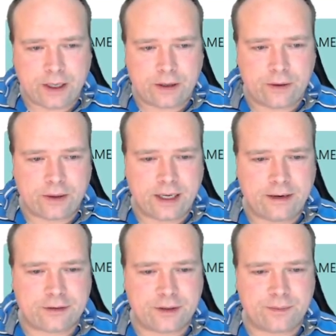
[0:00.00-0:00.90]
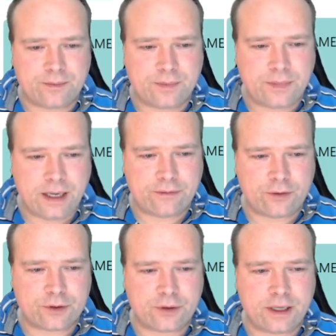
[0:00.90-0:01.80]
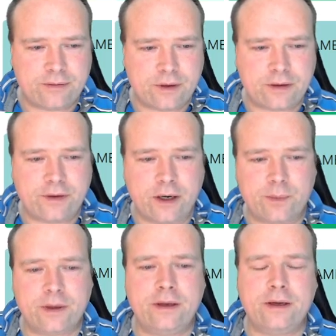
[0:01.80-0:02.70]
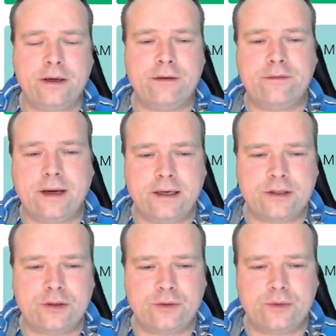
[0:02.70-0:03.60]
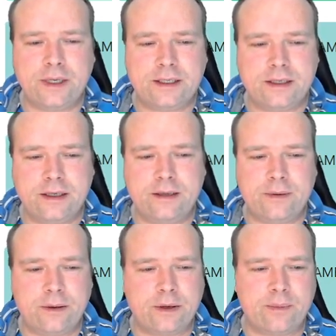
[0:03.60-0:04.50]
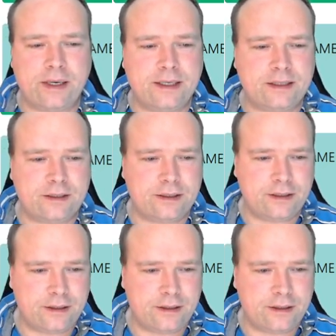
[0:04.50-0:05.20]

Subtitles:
You can have some, of course you can have a lot of helper files to actually where you can place